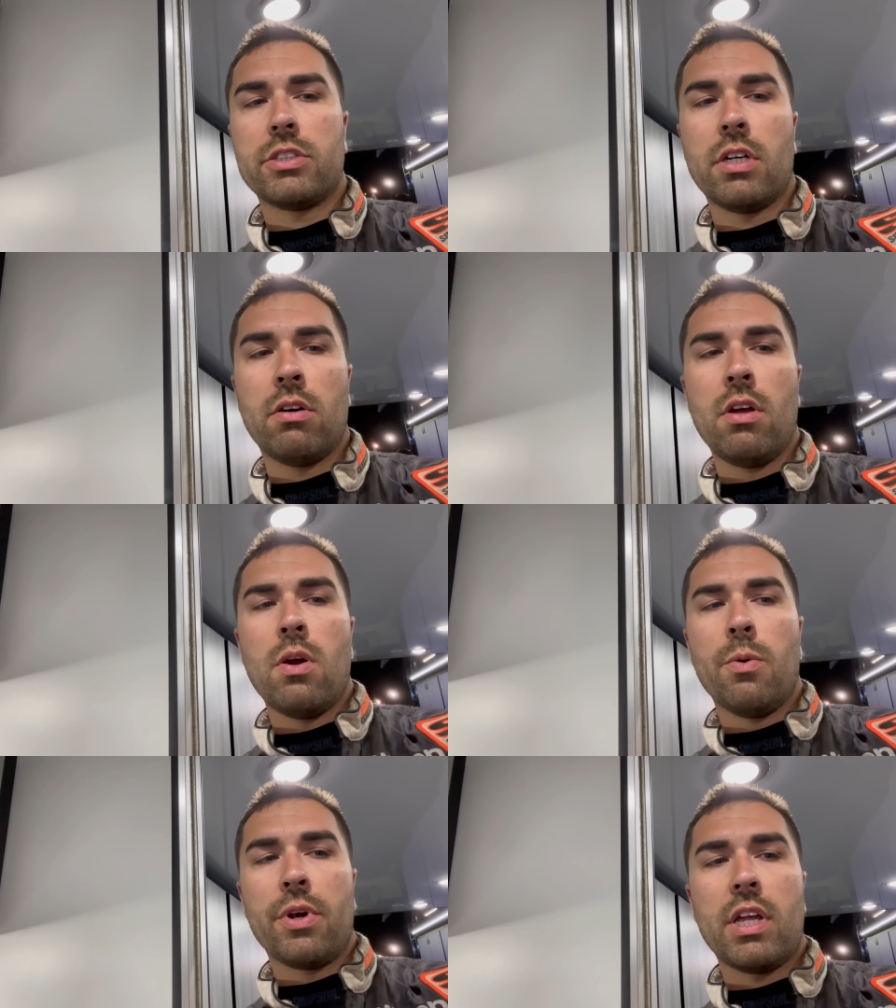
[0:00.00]
So
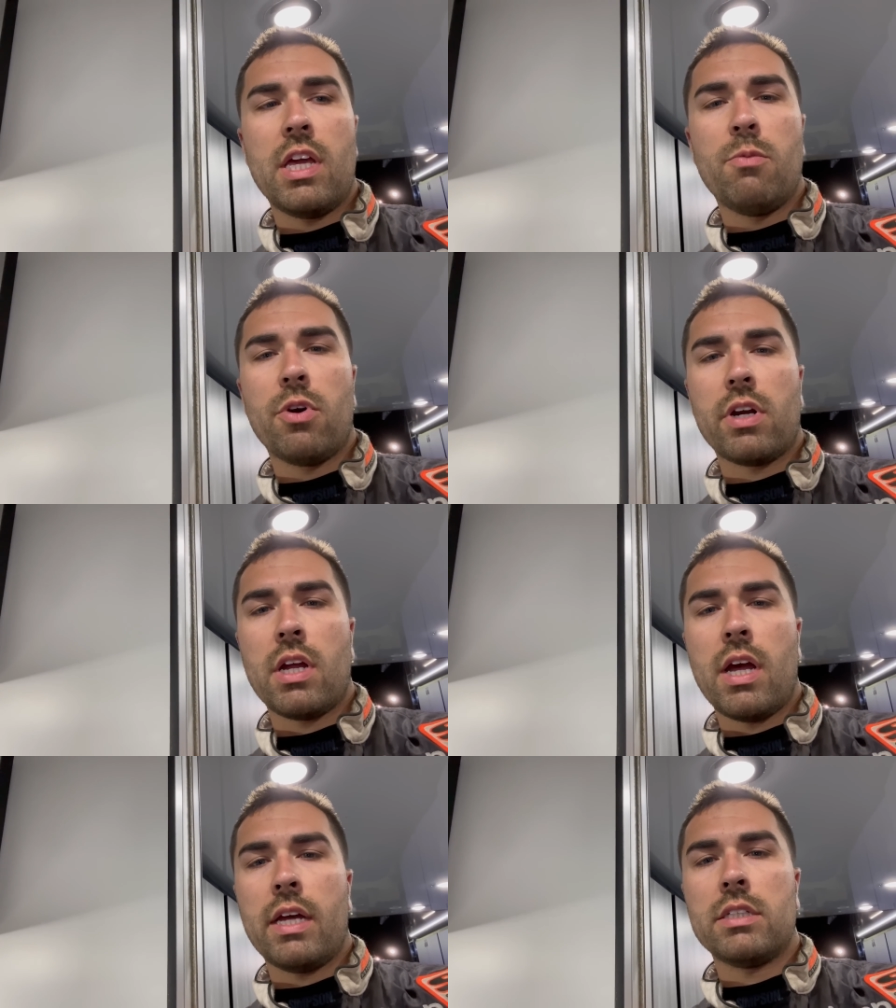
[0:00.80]
we're going to keep
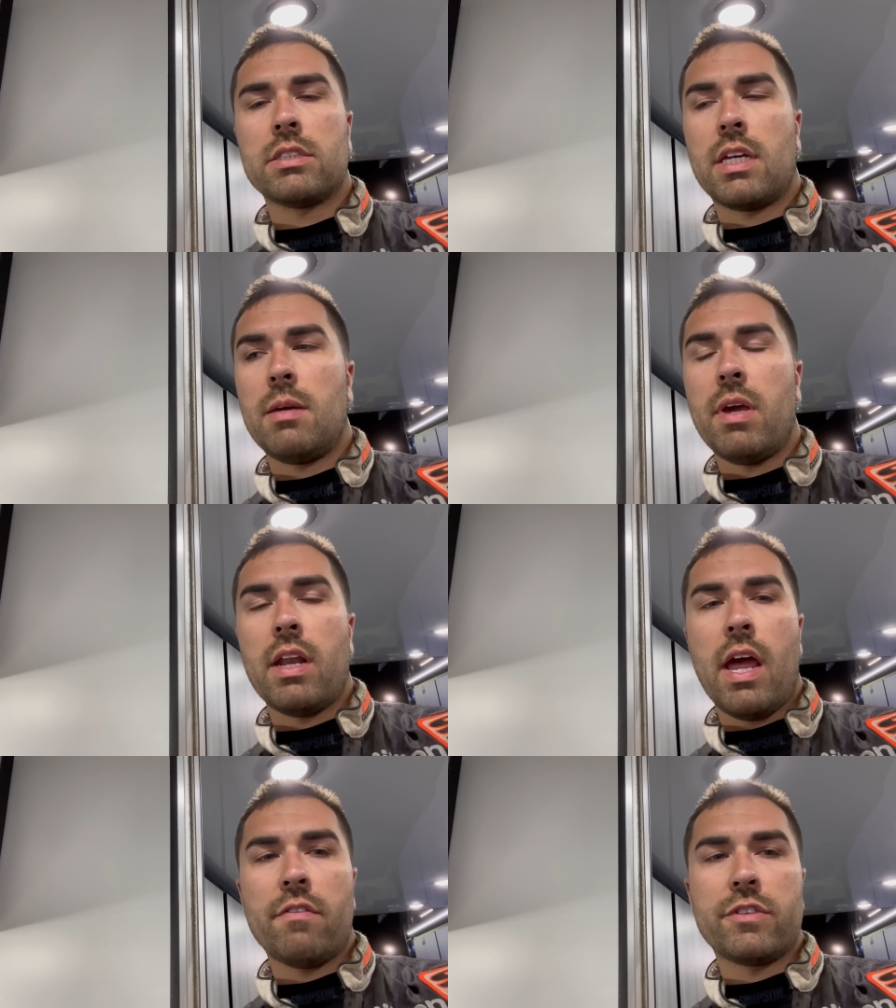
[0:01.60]
working, guys, keep
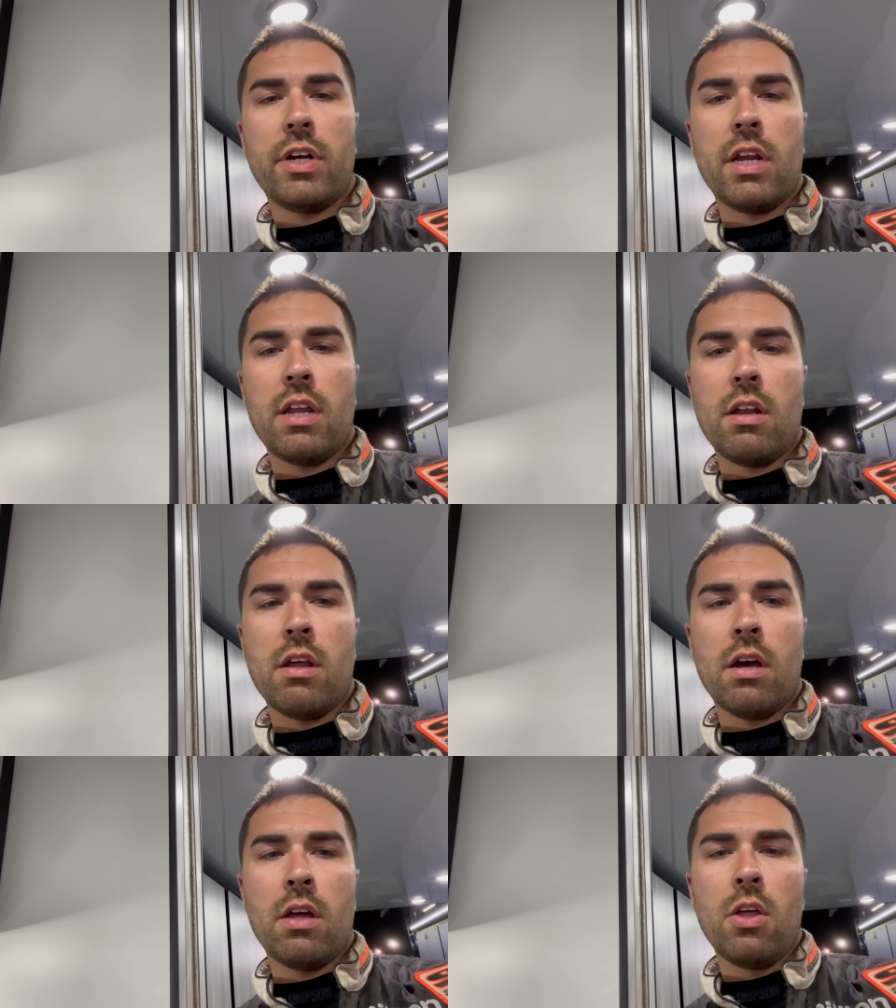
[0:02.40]
getting after it, and uh,